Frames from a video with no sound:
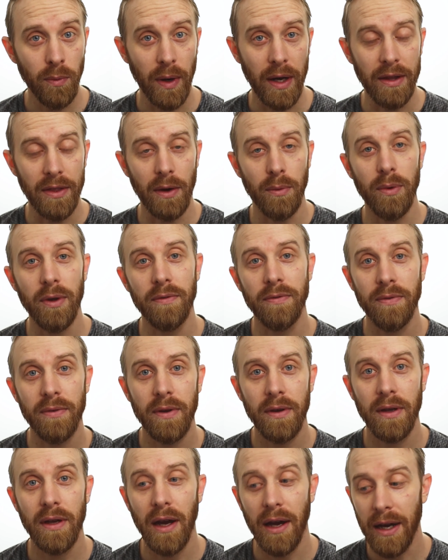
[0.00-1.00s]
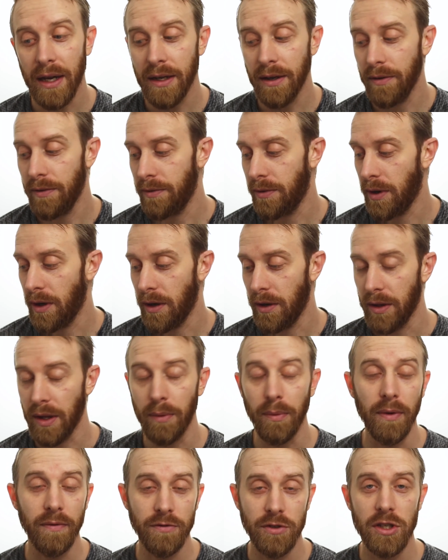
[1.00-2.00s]
way that we've that
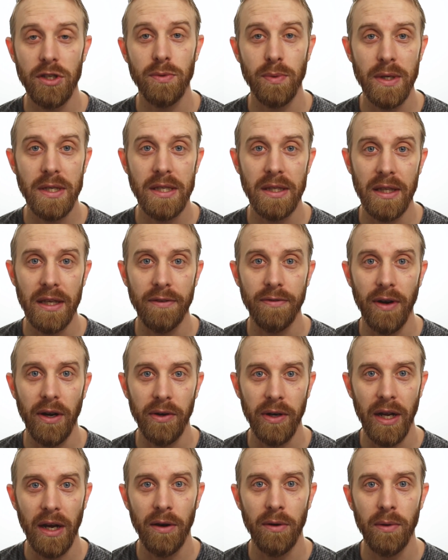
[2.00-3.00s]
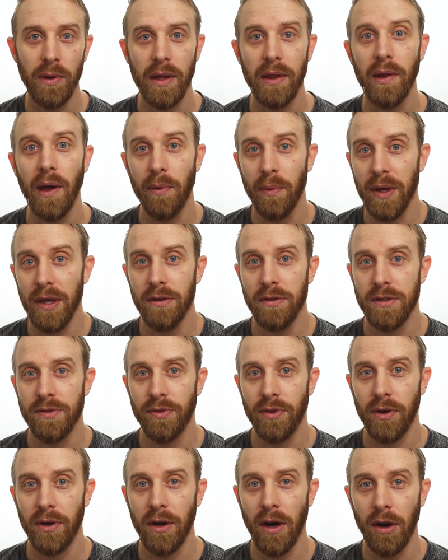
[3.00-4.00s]
we've just recently found out and that we use
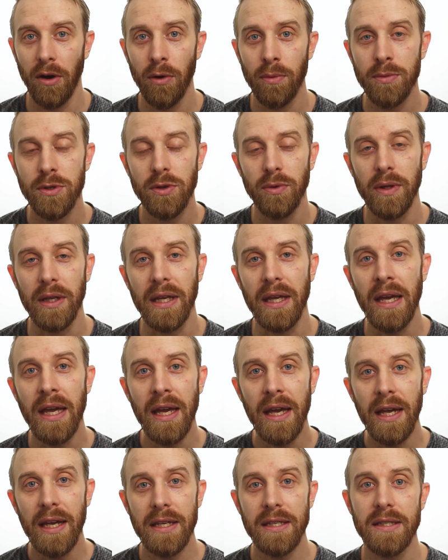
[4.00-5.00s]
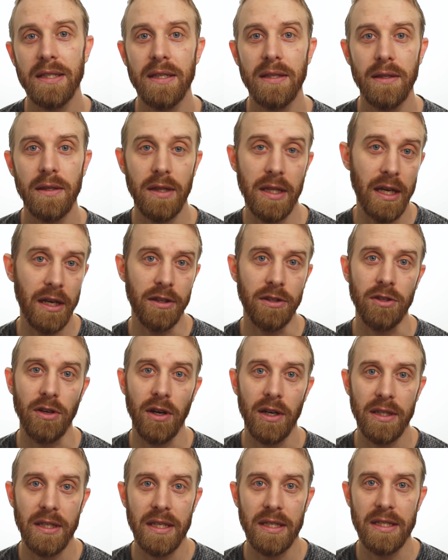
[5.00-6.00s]
for our homeschooling is the
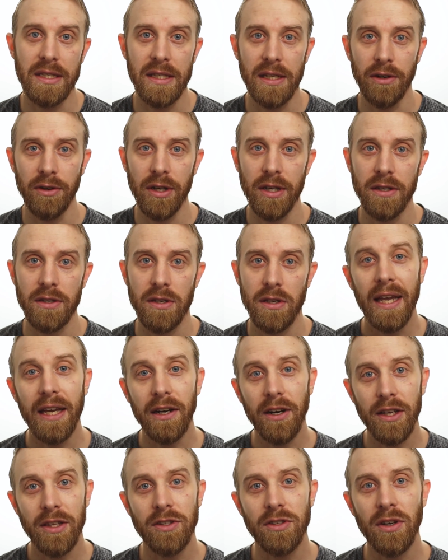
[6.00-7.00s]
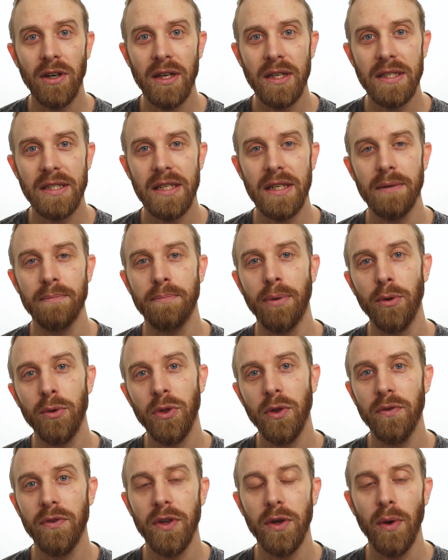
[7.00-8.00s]
Undaunted series. In Undaunted, both
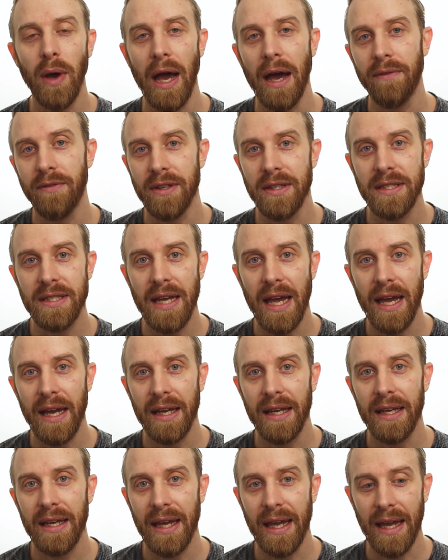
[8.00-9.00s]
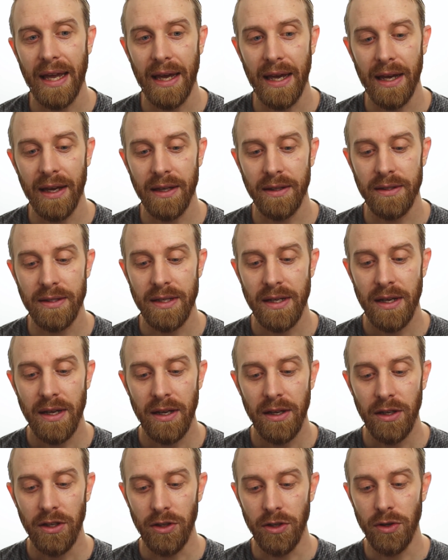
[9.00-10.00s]
of you have a deck and
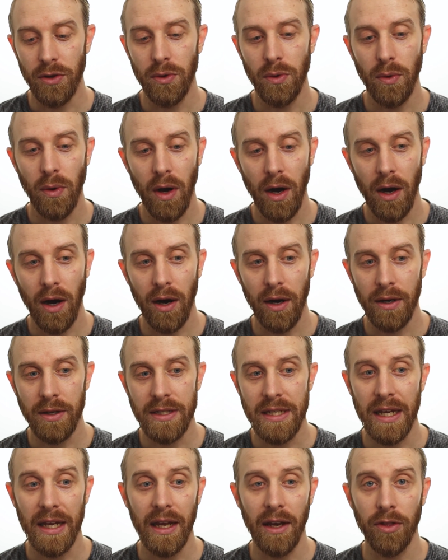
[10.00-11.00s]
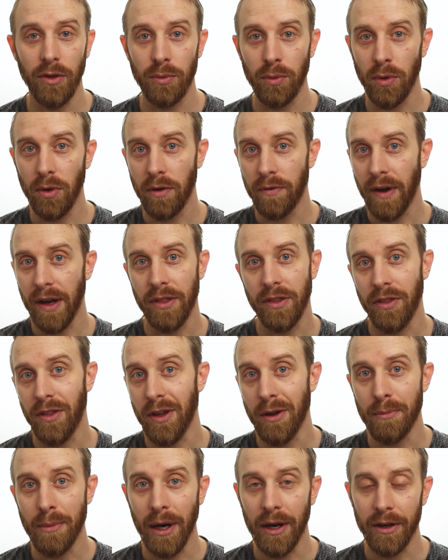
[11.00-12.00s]
you are taking on the role of either the
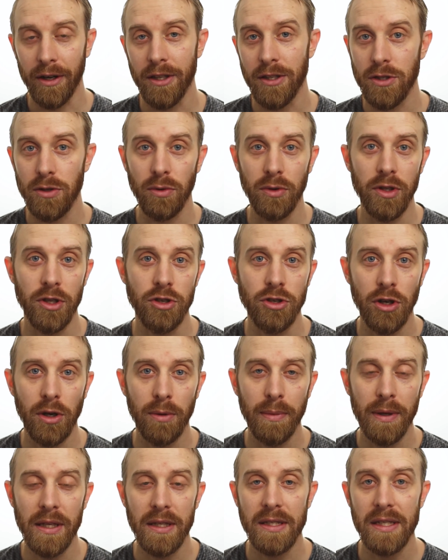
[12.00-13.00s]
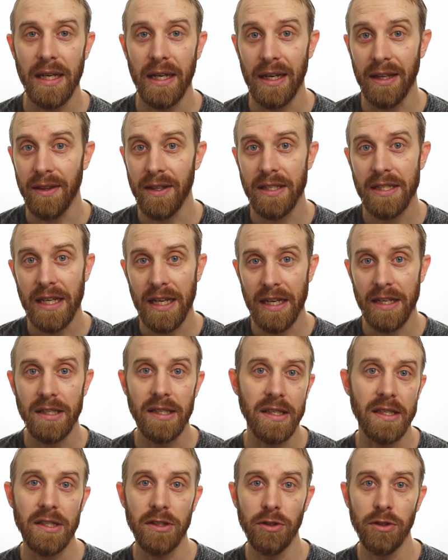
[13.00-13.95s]
Americans or the Germans, and in this case it's